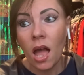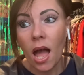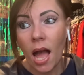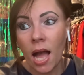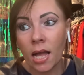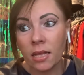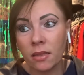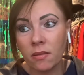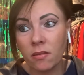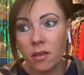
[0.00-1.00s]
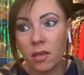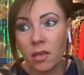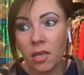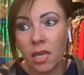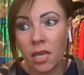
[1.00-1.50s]
And
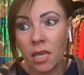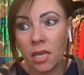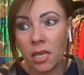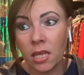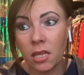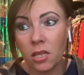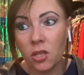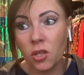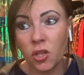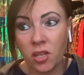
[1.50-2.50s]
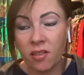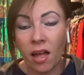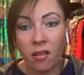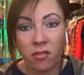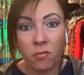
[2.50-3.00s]
she
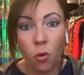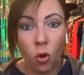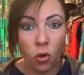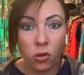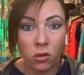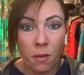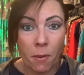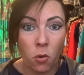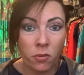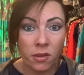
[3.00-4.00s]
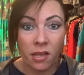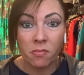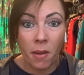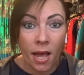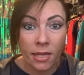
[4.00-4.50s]
tells them all about this
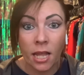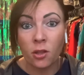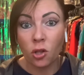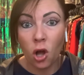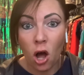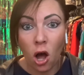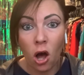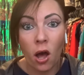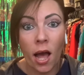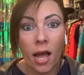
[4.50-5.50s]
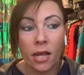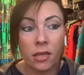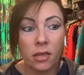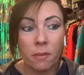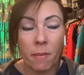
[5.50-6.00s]
man and the car
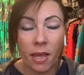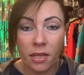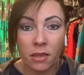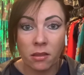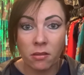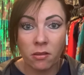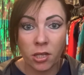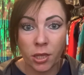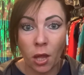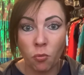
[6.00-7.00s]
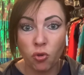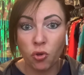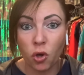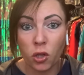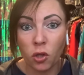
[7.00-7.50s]
and making, you know,
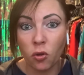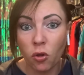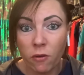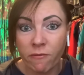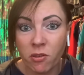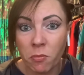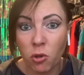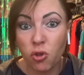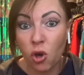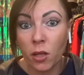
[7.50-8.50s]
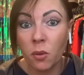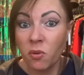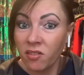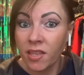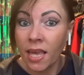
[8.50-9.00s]
Johnny uncomfortable. Johnny was
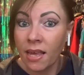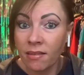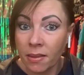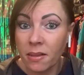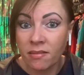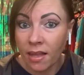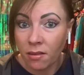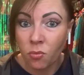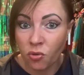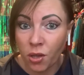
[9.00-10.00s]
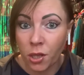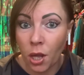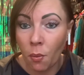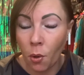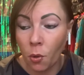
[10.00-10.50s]
scared and he said he was going to
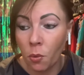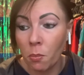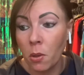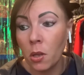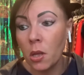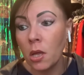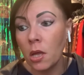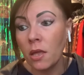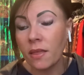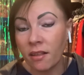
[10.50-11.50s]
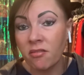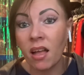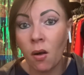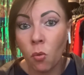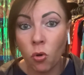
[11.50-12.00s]
go home. That's
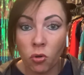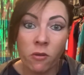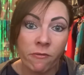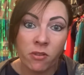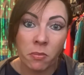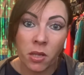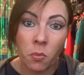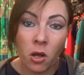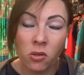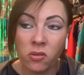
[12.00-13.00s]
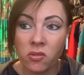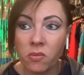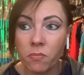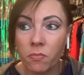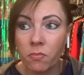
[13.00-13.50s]
how uncomfortable he was.
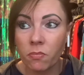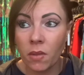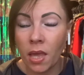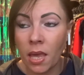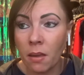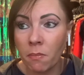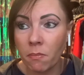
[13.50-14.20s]
The